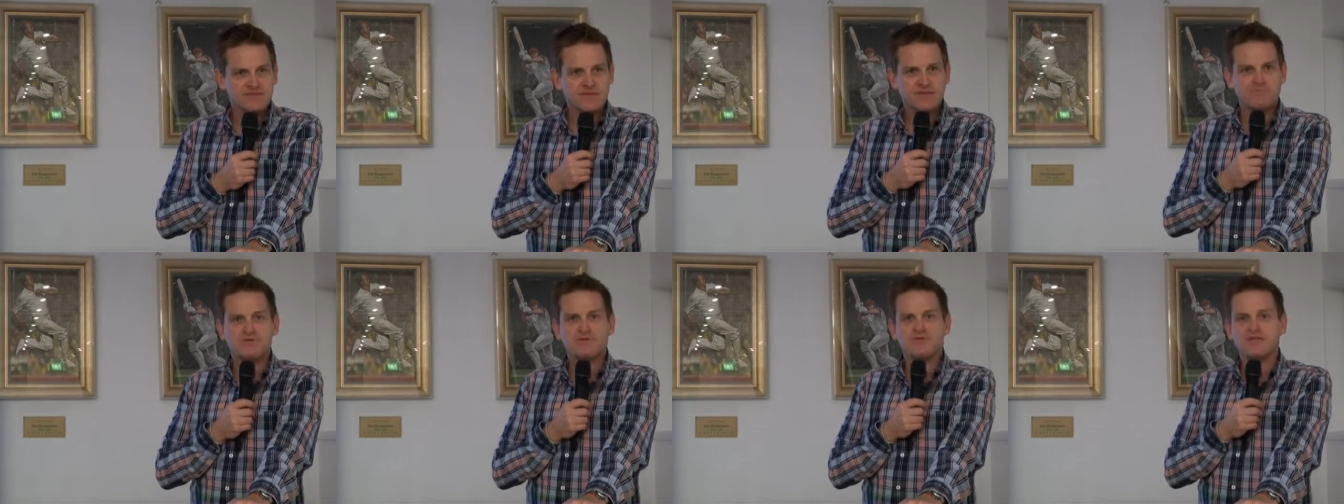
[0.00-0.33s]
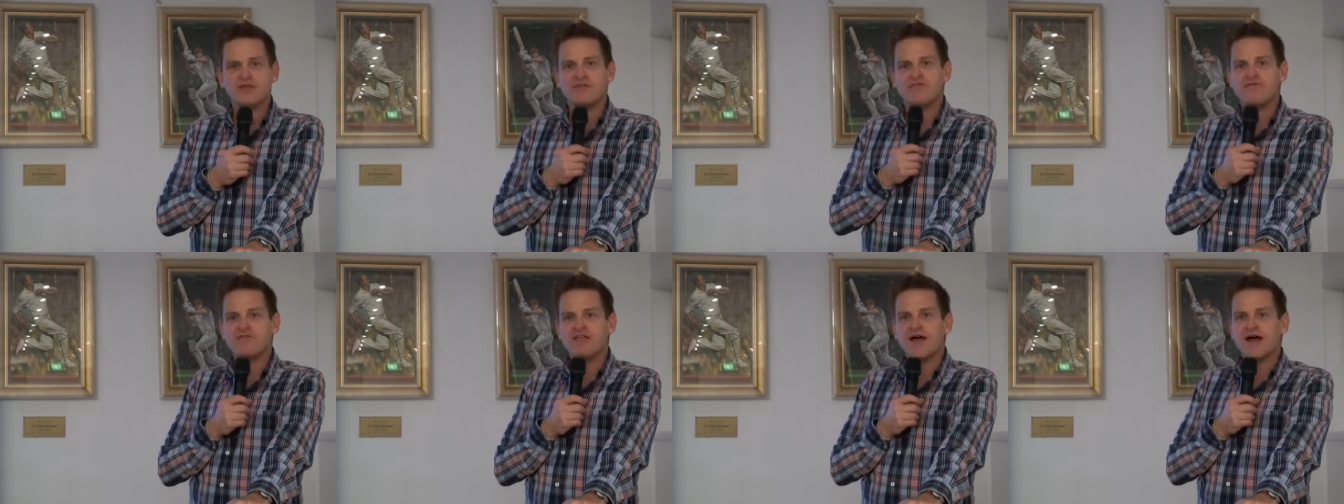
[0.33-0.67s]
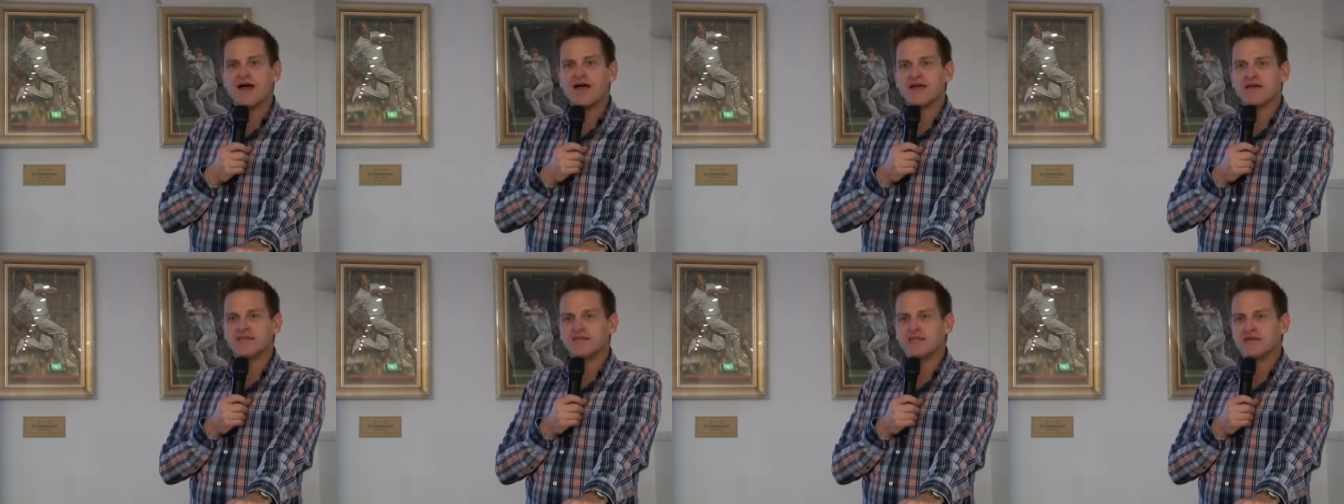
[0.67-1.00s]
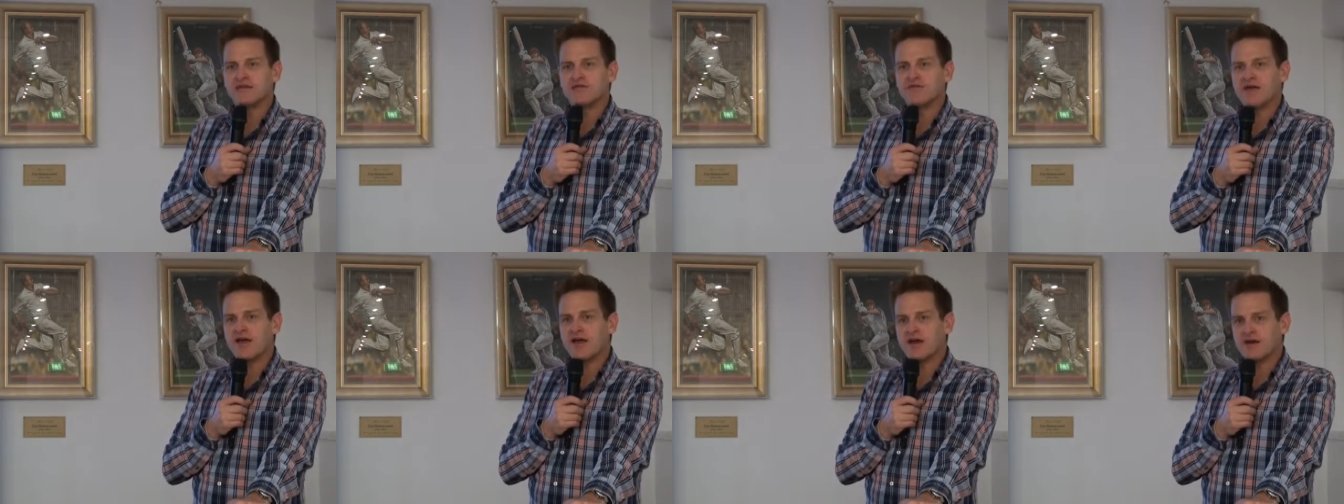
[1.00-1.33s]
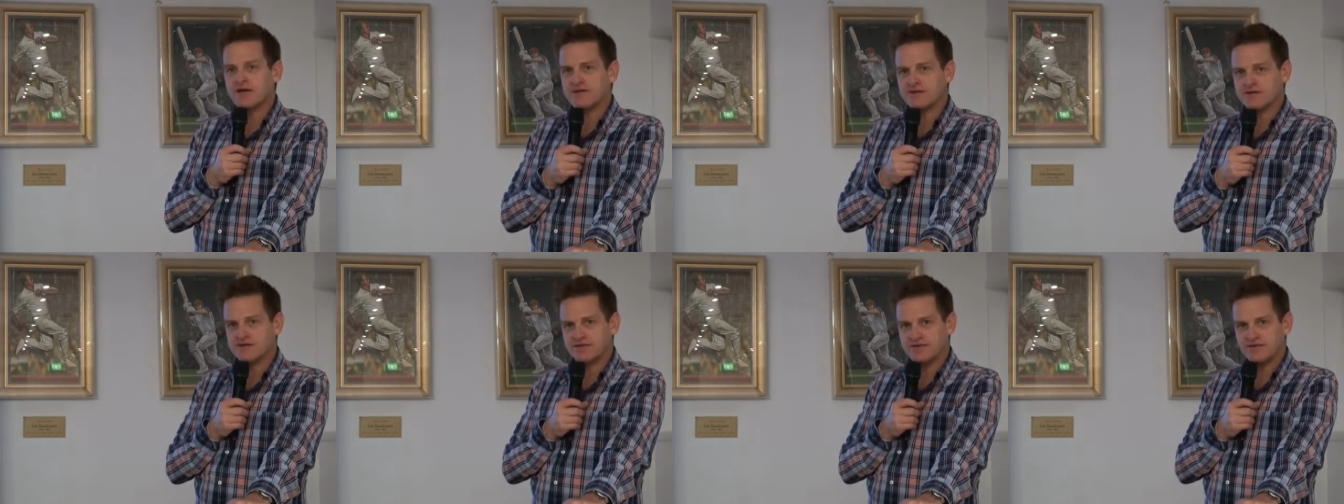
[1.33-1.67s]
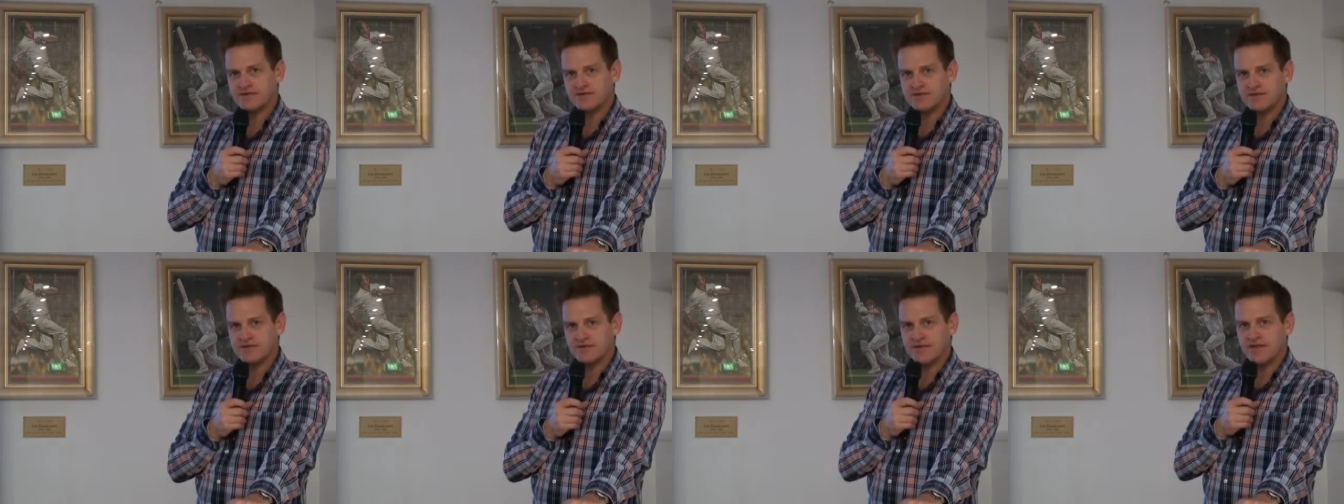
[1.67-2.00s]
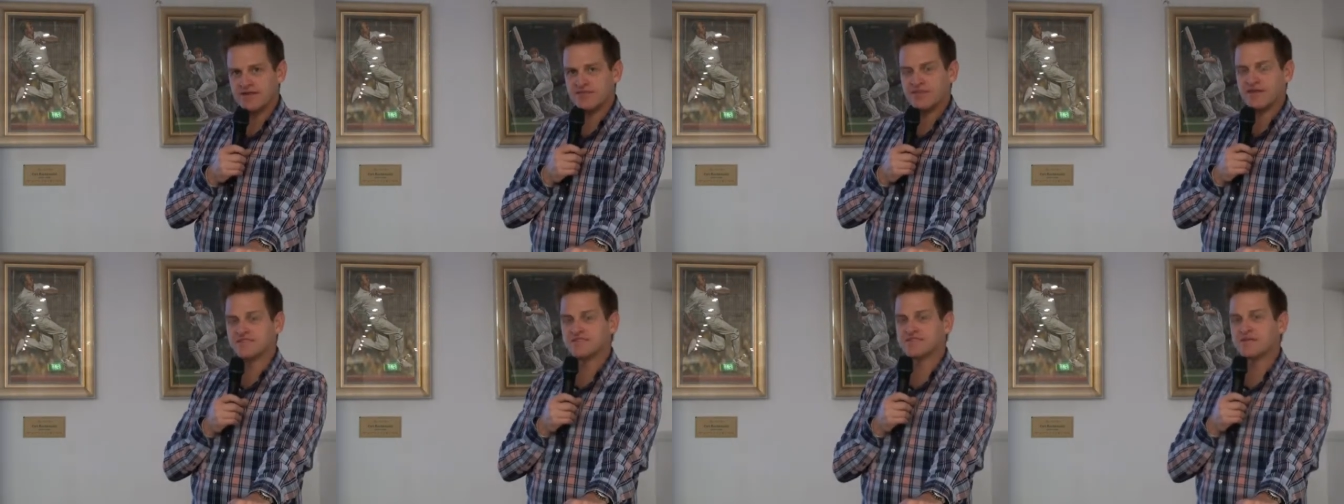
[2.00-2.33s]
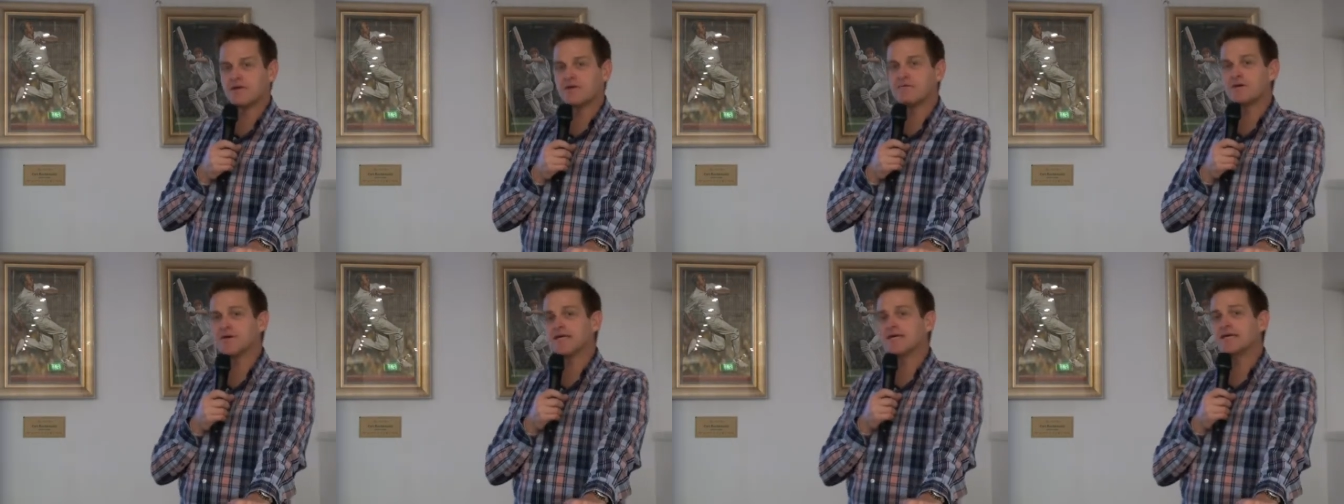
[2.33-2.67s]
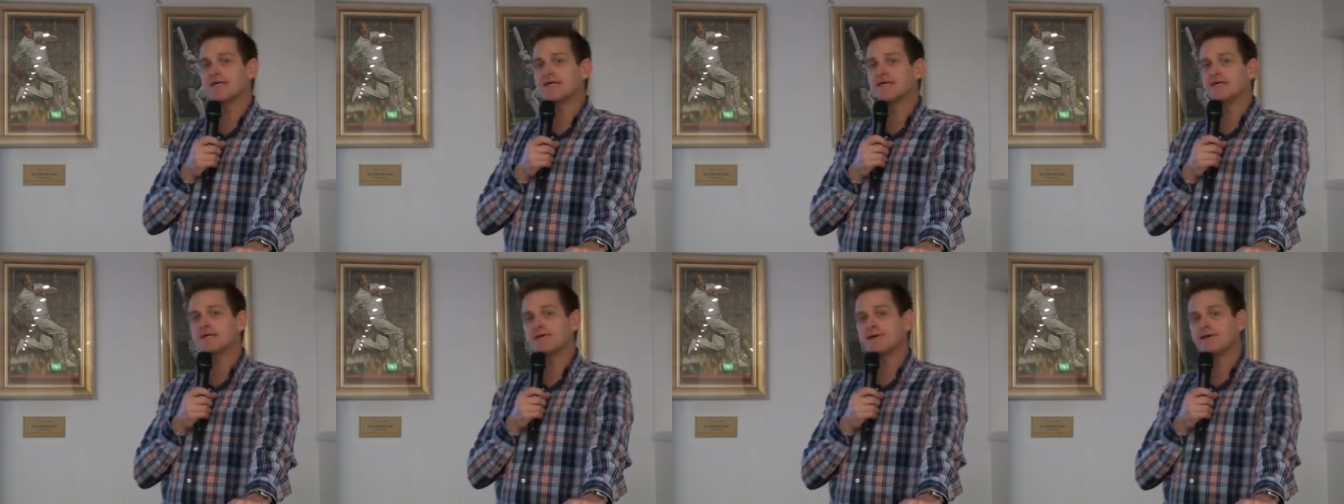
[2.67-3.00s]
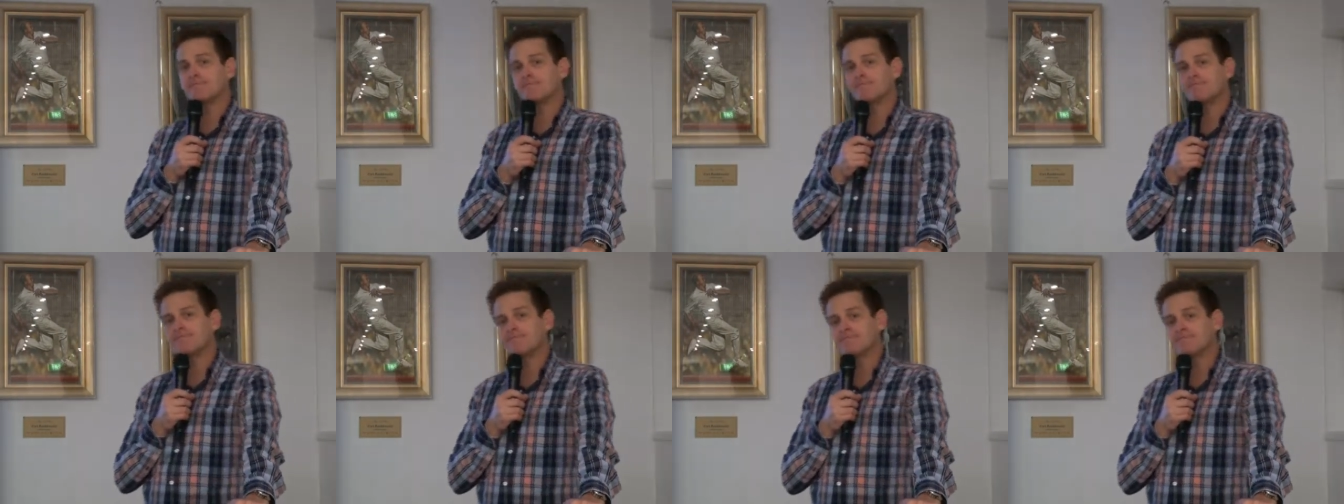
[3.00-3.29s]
They put their flag in the ground and they say, we're here.